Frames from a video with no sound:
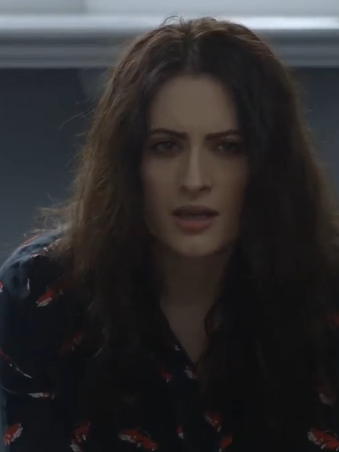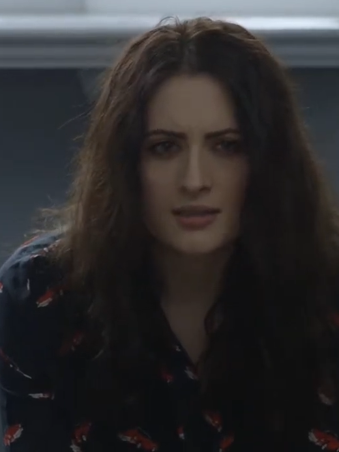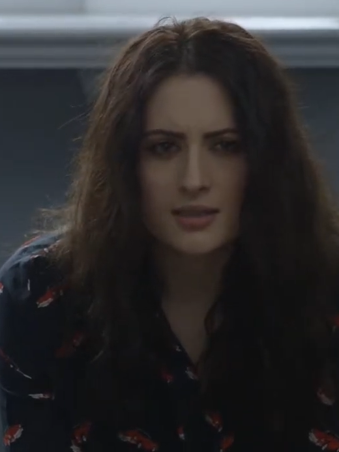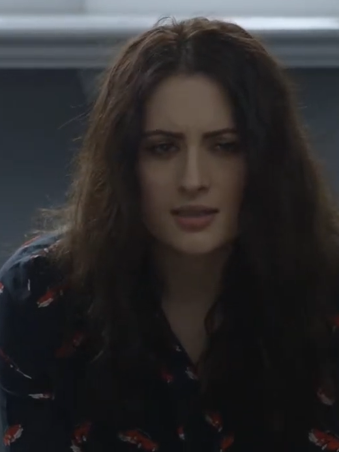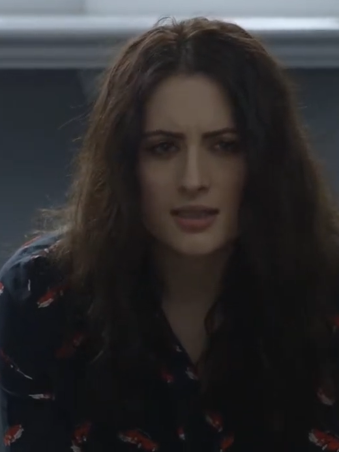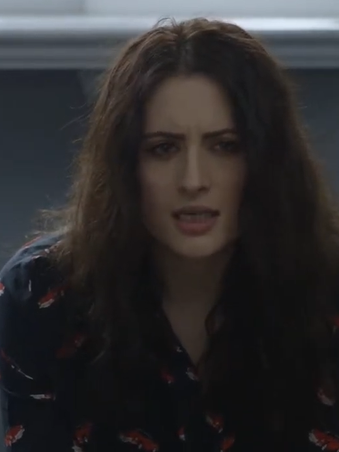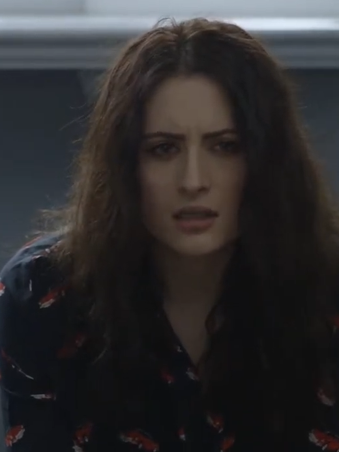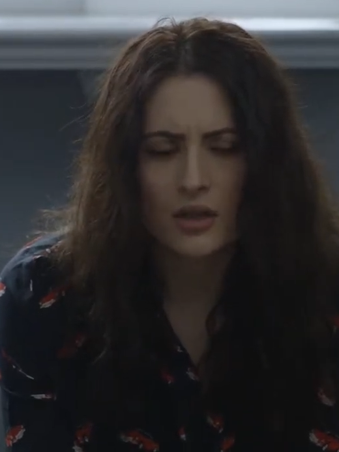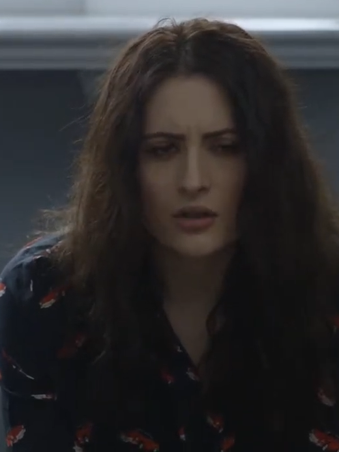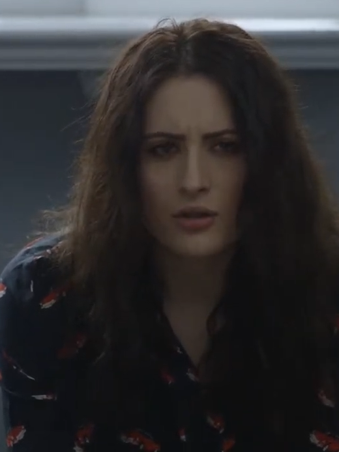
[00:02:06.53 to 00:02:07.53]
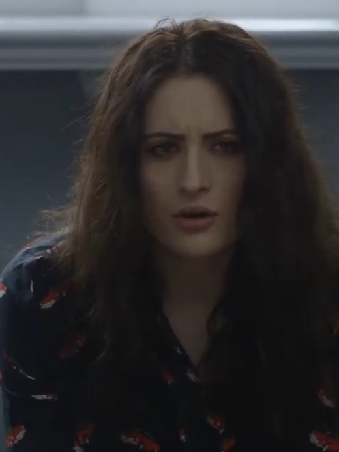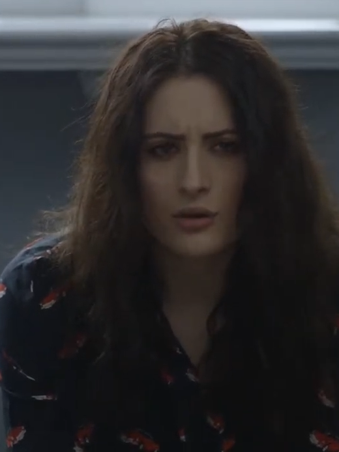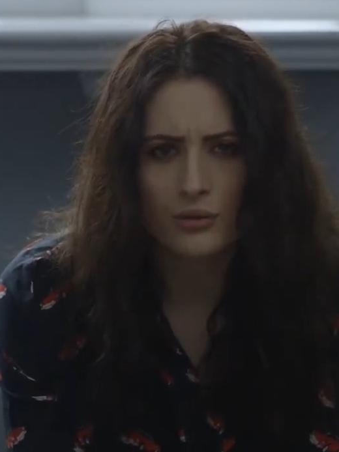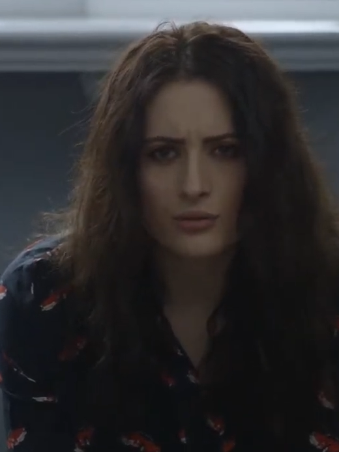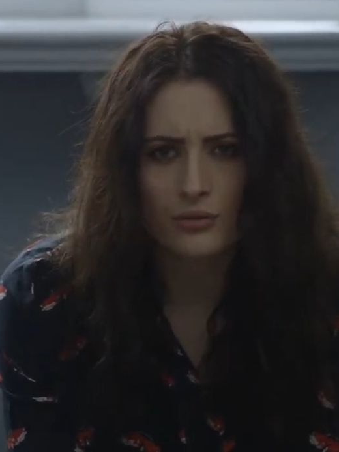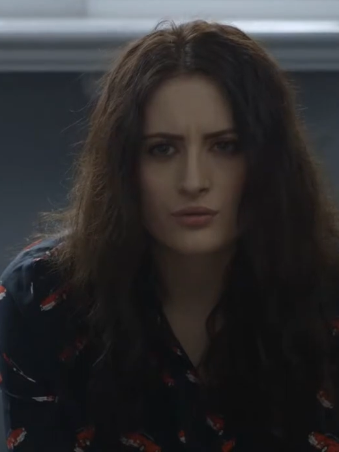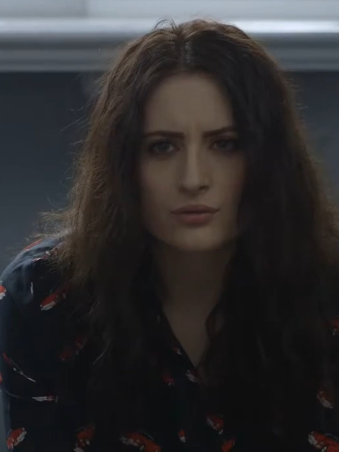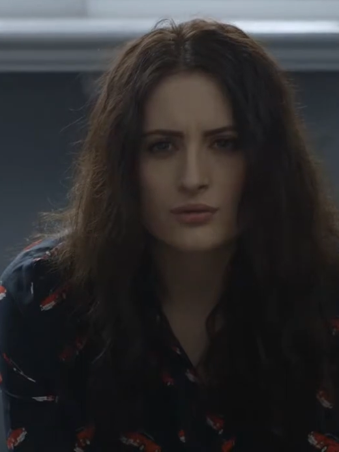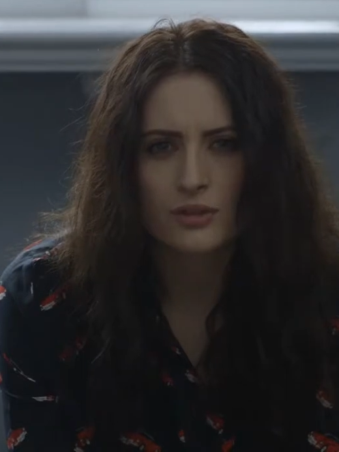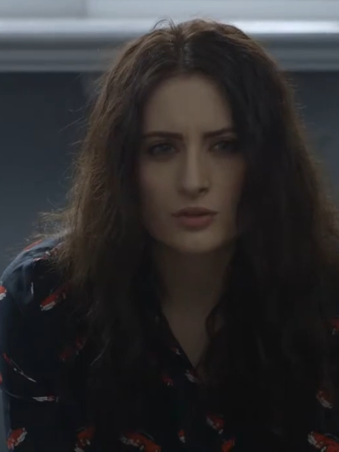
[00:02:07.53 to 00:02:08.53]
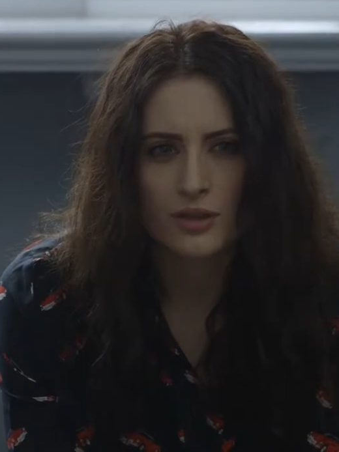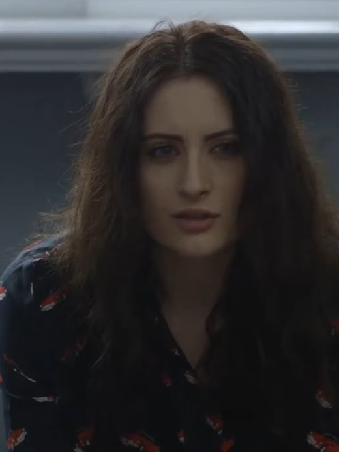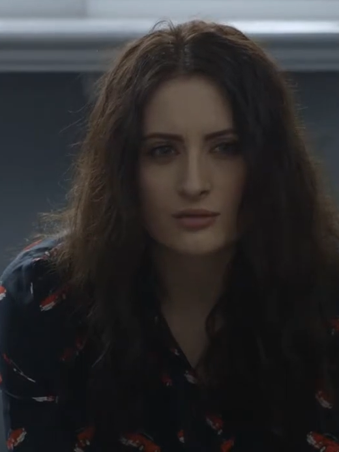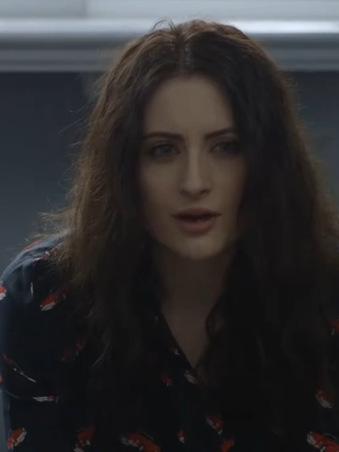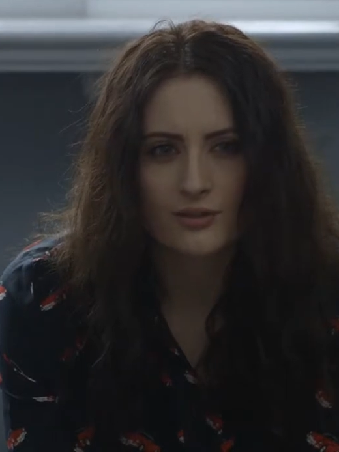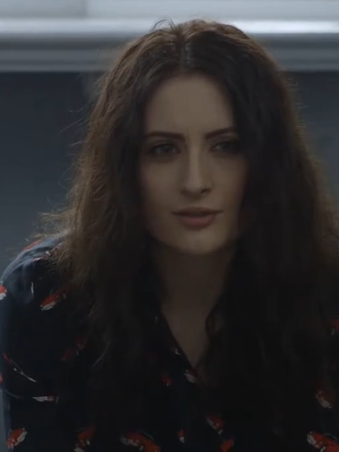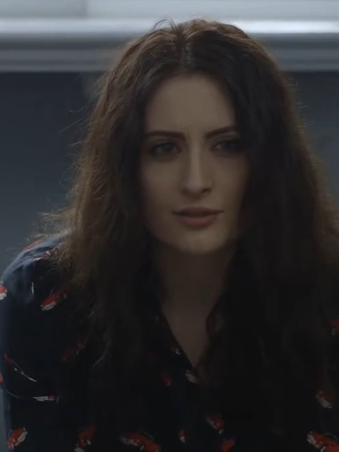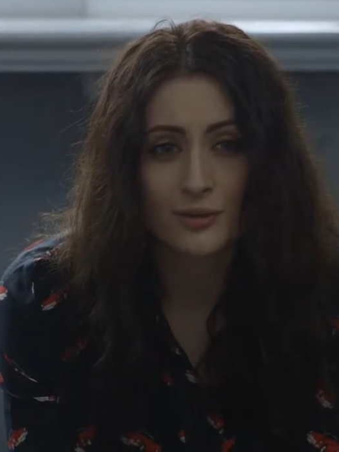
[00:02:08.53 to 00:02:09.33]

It didn't kill her though, she squeaked around in a